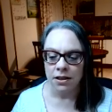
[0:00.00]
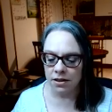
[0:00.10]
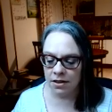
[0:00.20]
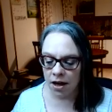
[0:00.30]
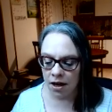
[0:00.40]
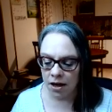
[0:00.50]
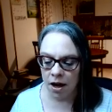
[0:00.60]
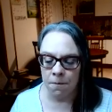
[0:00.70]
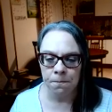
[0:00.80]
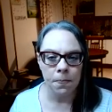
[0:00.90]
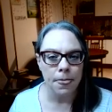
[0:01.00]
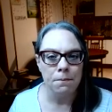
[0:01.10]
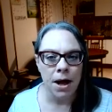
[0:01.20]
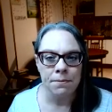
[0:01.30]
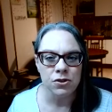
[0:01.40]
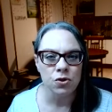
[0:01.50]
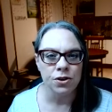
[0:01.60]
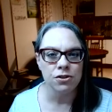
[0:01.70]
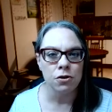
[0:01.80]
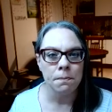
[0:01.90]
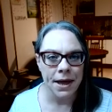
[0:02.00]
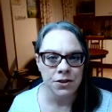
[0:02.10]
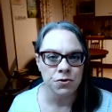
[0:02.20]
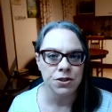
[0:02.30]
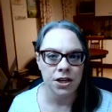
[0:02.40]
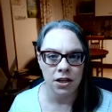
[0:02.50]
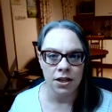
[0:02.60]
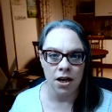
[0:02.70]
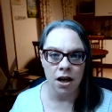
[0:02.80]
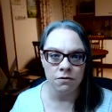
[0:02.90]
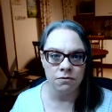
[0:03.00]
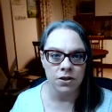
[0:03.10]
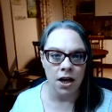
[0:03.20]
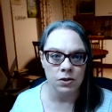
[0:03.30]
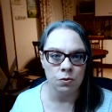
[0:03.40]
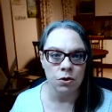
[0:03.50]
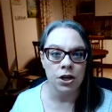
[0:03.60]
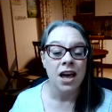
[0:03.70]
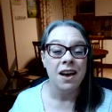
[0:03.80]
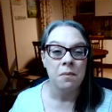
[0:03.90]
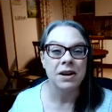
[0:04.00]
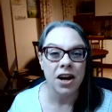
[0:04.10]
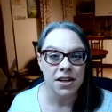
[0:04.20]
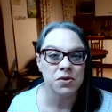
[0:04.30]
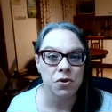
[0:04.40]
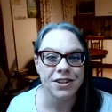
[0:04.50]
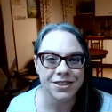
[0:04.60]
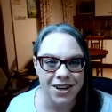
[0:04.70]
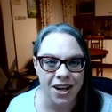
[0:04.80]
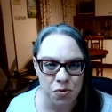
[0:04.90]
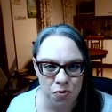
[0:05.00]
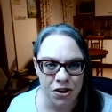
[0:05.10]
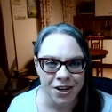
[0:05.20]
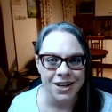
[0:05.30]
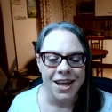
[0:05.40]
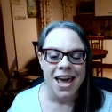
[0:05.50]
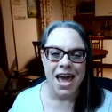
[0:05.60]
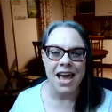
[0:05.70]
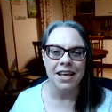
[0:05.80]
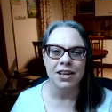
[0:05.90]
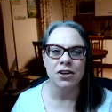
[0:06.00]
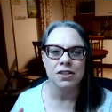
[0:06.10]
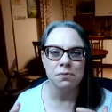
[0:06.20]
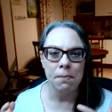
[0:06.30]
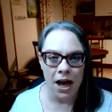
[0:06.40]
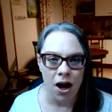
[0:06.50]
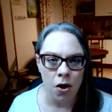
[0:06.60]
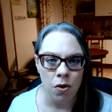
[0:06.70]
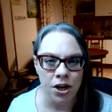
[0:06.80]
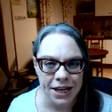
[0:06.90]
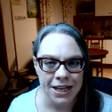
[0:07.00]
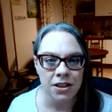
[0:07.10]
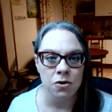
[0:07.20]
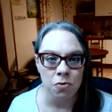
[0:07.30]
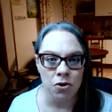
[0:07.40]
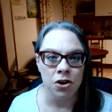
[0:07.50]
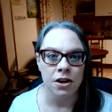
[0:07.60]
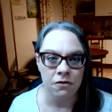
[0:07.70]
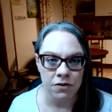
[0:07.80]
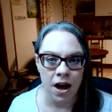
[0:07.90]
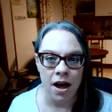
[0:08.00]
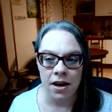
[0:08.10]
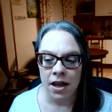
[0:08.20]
the um, Bible stories are man's retelling of God's word, but God's word is God's word, and there is power in the word of God.